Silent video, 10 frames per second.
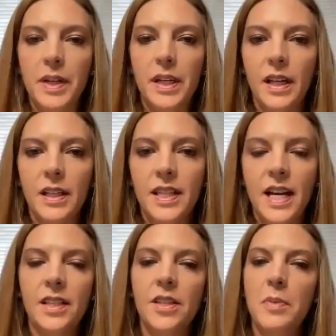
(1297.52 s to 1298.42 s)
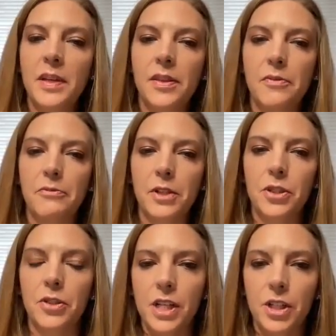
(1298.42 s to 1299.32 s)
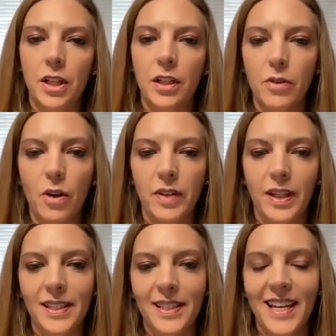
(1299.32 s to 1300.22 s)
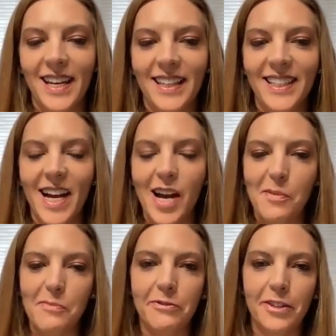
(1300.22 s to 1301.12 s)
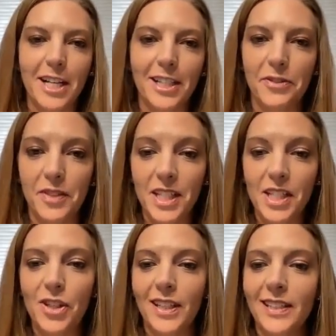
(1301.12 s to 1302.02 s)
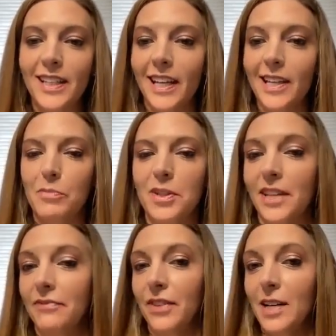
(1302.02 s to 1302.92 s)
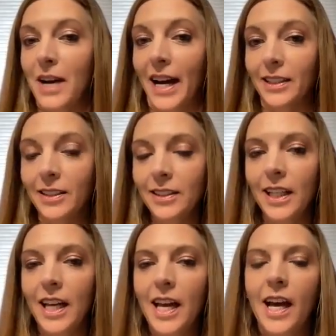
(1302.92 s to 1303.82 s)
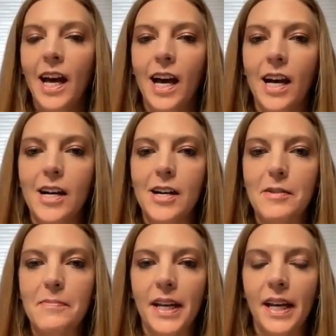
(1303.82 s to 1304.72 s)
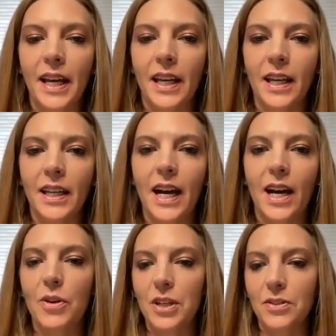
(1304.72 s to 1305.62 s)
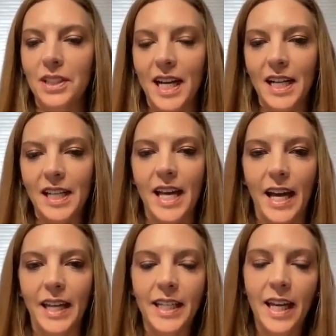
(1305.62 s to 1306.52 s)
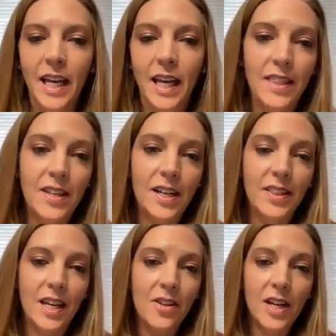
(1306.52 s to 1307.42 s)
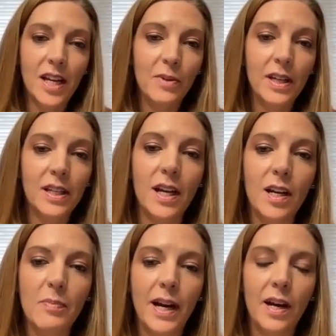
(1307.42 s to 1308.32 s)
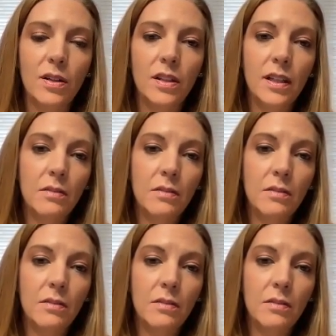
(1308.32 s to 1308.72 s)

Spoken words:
because that's been the frustration of COVID, is that for us as physicians, it can present very mild. And how do you detect that? And then on the other hand, we can talk about,